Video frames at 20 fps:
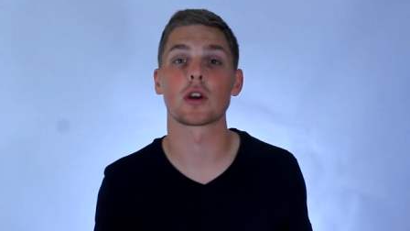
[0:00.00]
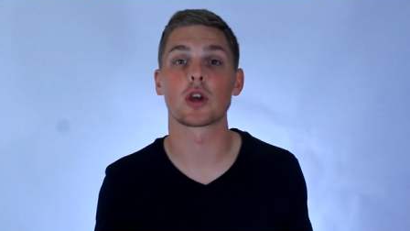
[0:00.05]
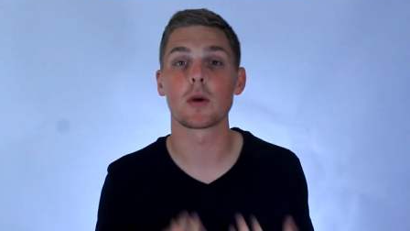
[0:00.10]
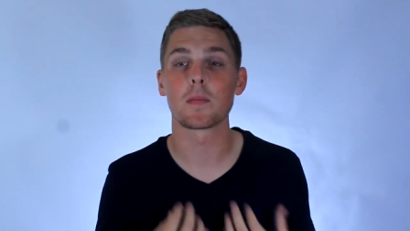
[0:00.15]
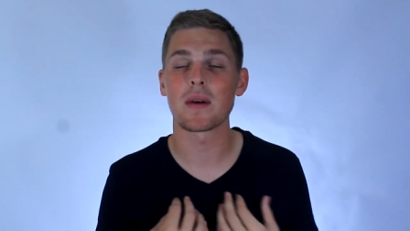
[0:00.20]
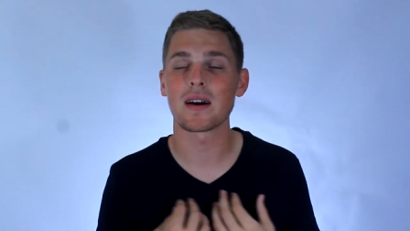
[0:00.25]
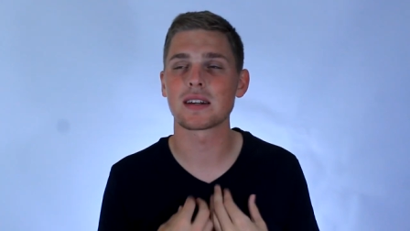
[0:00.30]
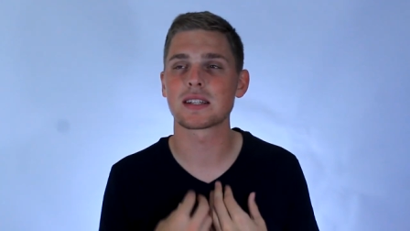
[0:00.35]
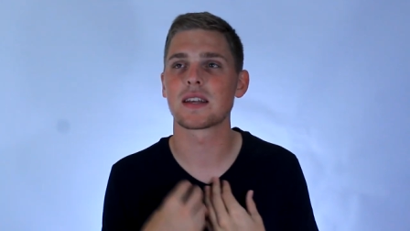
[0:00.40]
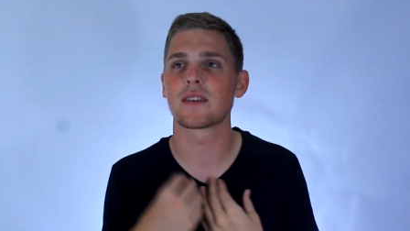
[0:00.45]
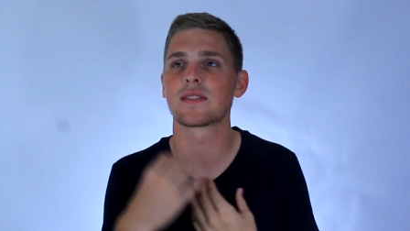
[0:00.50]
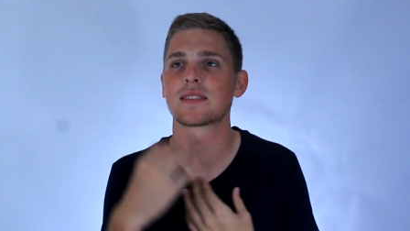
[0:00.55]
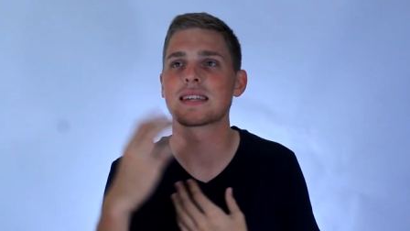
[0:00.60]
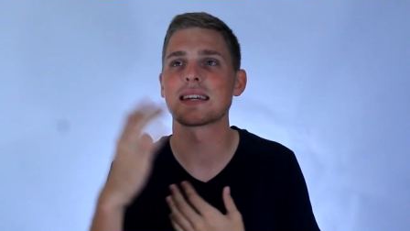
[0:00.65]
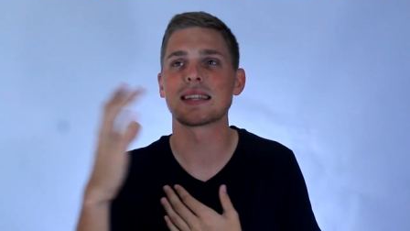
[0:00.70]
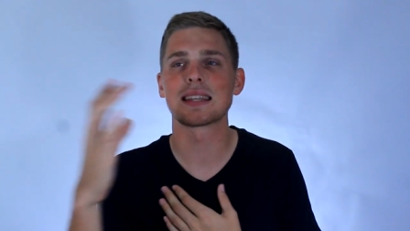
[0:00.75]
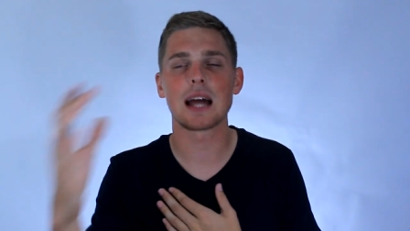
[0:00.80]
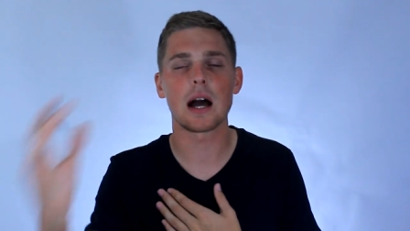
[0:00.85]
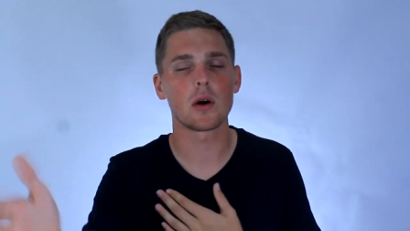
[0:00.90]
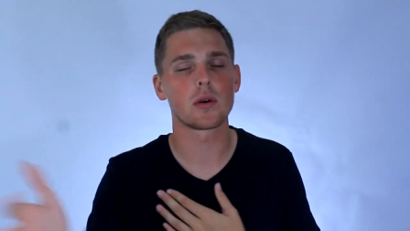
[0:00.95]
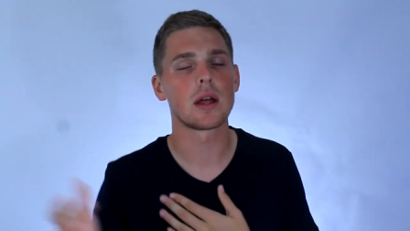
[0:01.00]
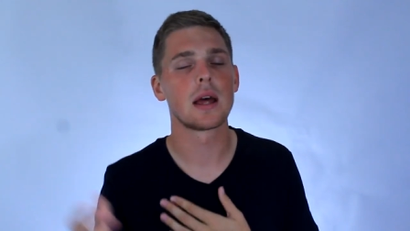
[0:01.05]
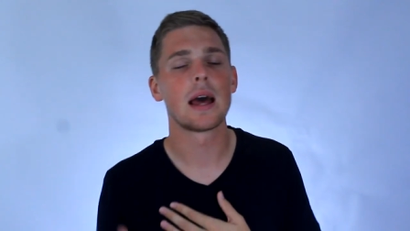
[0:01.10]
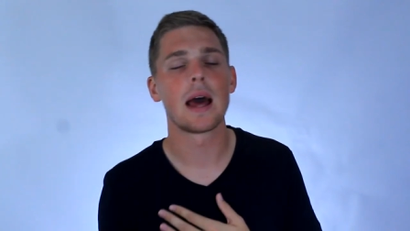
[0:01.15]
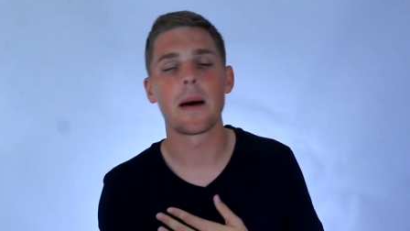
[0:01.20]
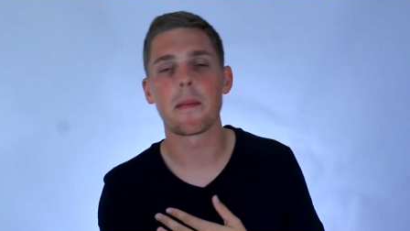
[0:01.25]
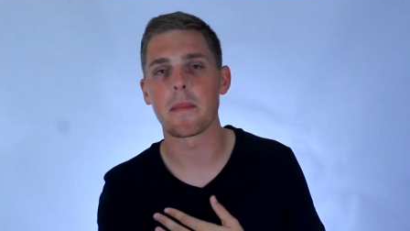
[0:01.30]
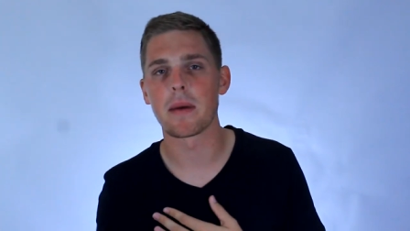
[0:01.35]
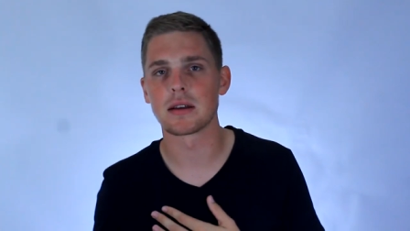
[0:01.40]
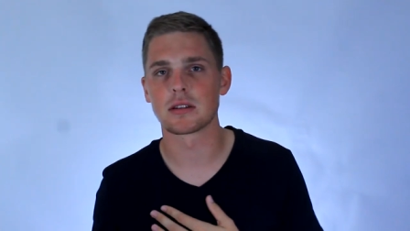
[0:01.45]
You must have sent out
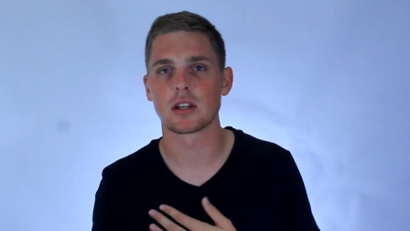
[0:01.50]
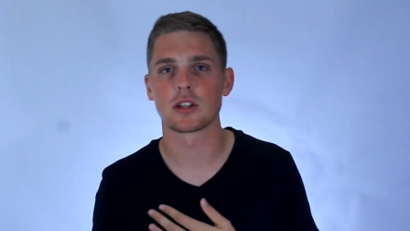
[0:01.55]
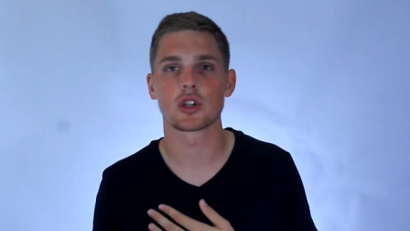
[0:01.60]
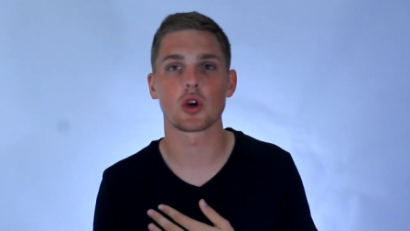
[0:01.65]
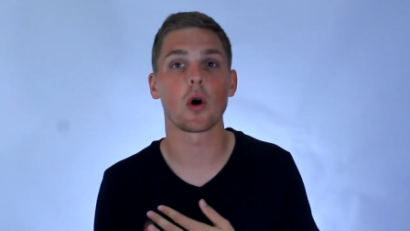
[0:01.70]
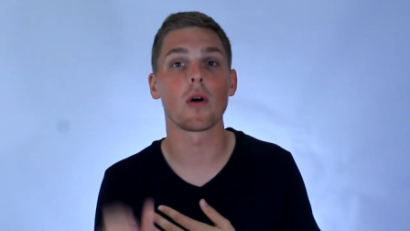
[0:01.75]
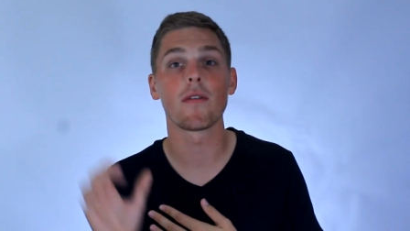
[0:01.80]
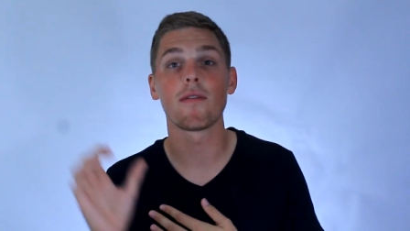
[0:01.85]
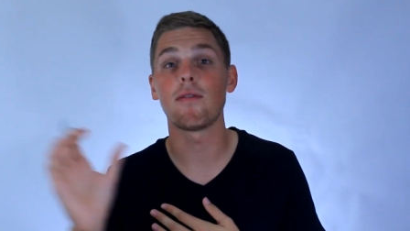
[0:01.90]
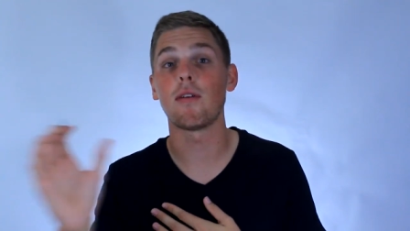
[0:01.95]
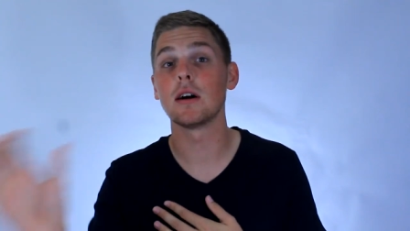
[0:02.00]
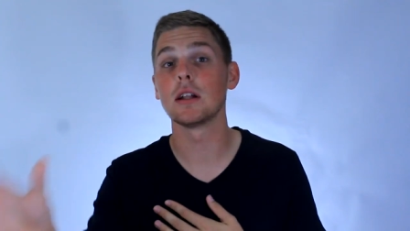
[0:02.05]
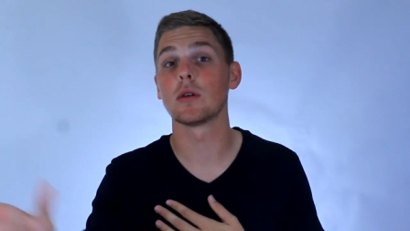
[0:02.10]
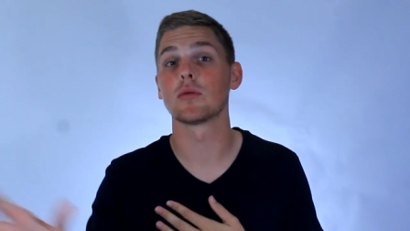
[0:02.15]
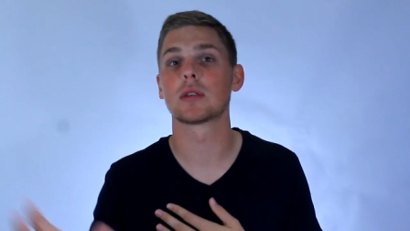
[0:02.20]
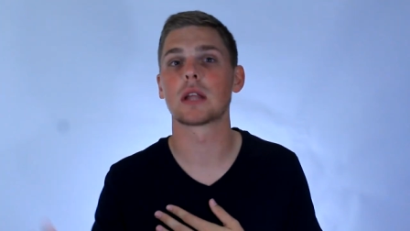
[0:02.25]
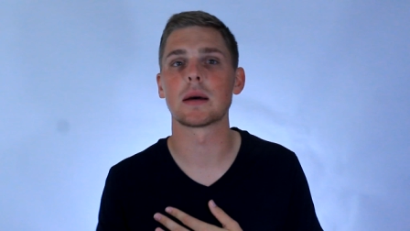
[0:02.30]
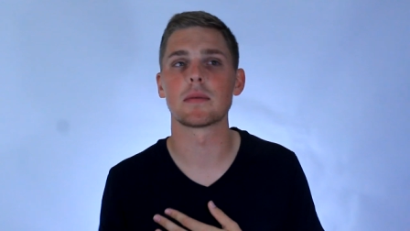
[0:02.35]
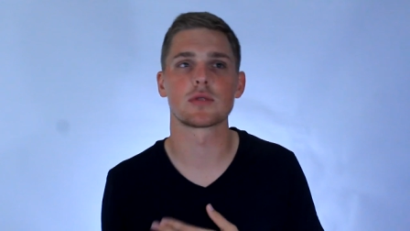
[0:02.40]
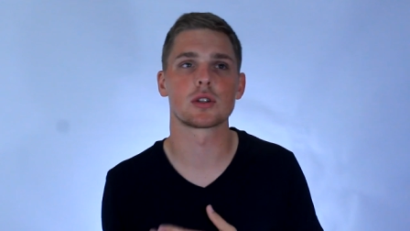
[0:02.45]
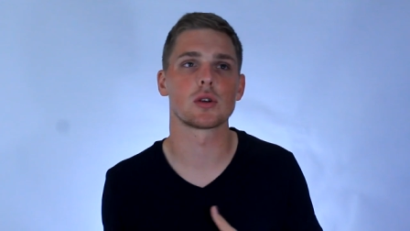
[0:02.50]
a message or followed them.